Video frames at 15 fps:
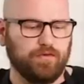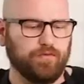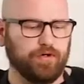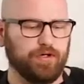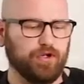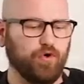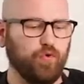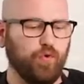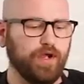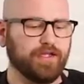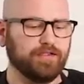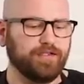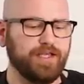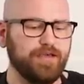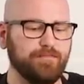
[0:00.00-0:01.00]
we're gonna
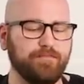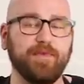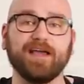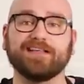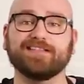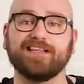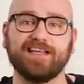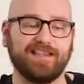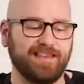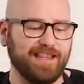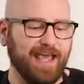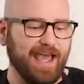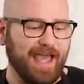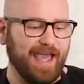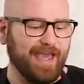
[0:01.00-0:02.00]
quickly mix in
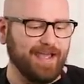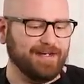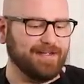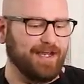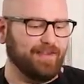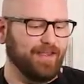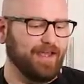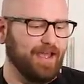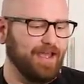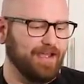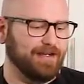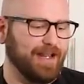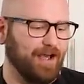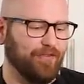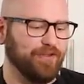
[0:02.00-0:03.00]
the egg. Now the
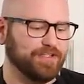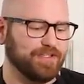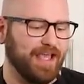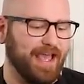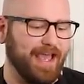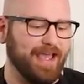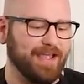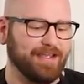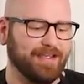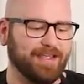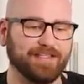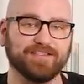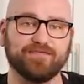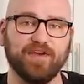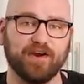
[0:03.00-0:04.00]
egg, now this egg
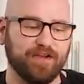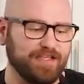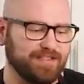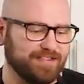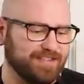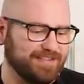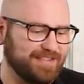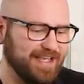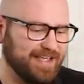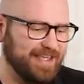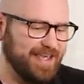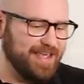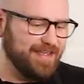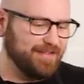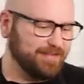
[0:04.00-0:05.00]
gets very
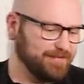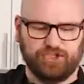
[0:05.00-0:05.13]
sticky.